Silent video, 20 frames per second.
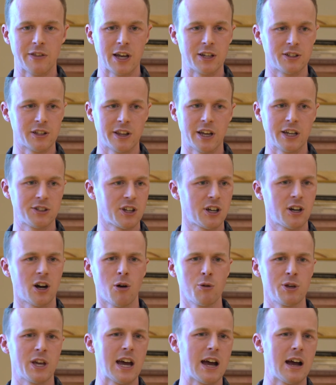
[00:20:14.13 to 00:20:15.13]
and they say,
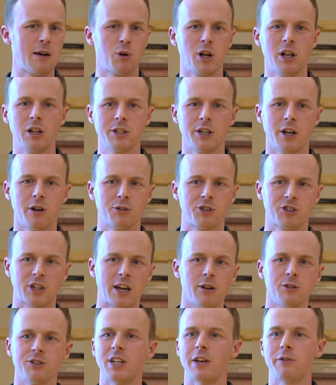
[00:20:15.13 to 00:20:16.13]
oh yeah, well
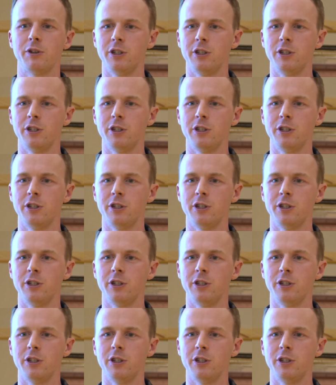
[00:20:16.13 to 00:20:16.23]
sales